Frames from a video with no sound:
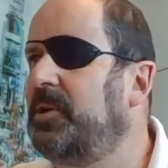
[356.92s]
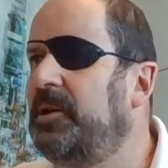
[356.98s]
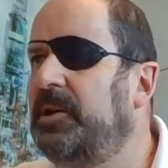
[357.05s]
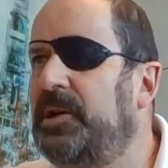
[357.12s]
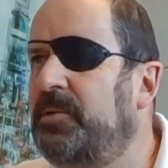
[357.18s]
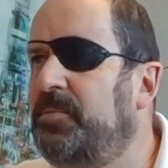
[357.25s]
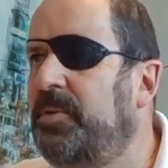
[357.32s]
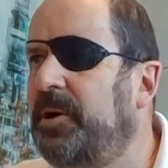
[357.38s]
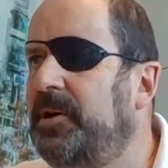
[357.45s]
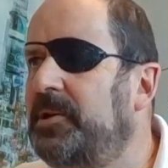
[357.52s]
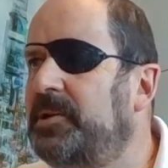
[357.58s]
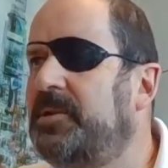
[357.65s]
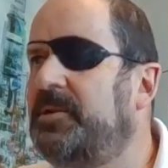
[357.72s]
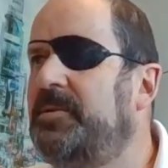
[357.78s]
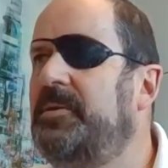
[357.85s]

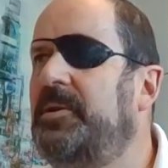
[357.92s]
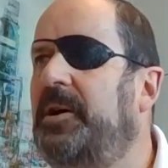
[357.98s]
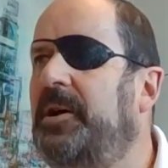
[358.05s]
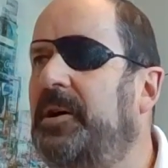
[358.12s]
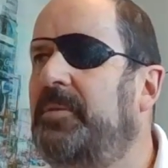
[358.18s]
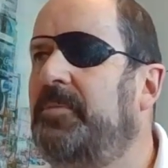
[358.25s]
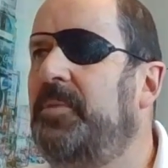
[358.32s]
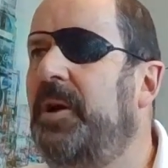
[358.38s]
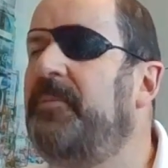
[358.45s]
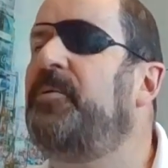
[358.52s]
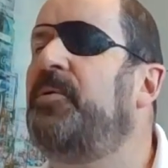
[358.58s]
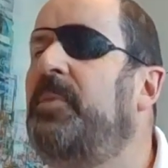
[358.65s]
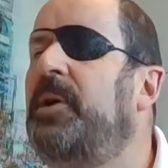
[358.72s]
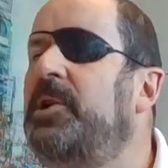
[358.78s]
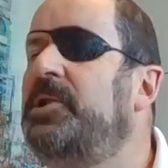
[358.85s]
cloud-based
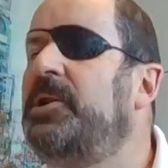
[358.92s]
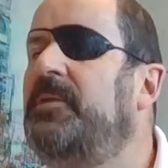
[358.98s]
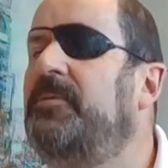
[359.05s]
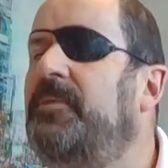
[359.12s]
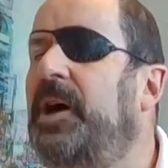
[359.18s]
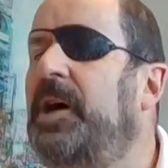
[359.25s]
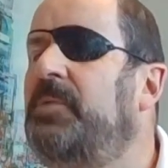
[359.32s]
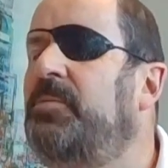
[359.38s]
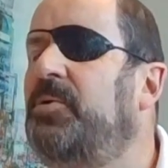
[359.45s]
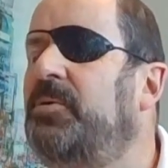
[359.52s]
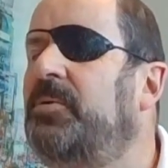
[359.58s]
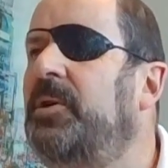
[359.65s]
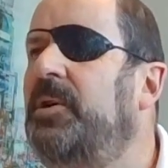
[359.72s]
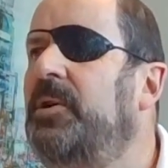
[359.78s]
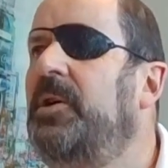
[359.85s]
information
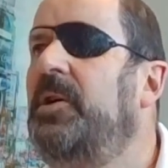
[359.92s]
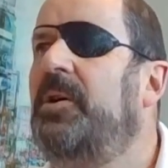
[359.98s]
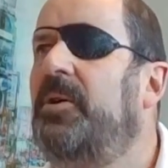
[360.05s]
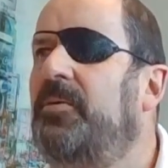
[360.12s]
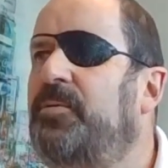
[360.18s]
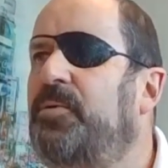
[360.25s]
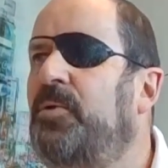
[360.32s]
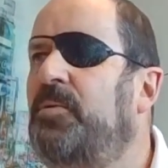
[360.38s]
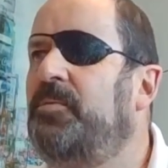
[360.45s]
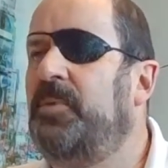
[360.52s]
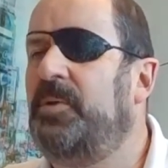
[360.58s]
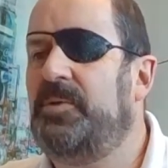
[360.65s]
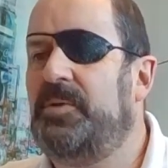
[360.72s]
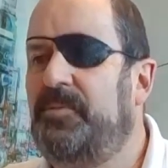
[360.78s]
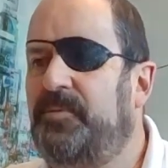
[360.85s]
available
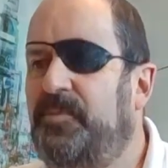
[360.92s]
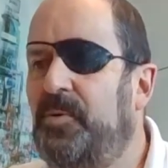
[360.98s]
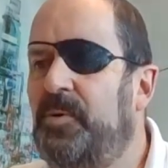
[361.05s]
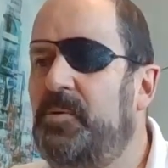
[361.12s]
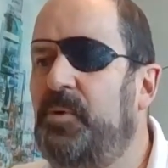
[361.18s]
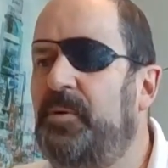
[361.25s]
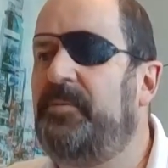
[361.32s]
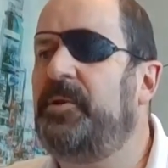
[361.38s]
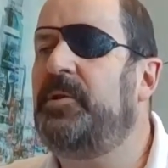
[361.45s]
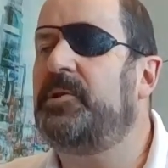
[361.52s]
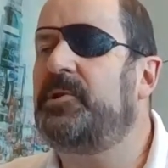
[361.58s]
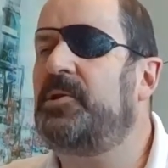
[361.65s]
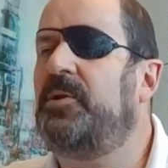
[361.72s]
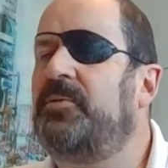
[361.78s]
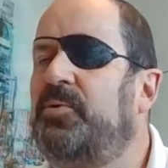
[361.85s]
from within
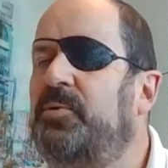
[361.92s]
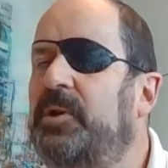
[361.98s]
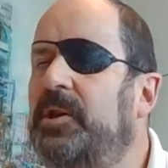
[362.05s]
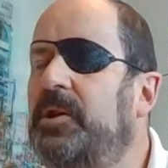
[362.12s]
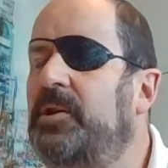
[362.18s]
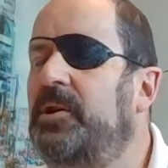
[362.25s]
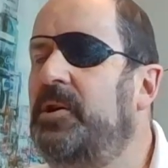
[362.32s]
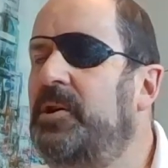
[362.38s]
the software that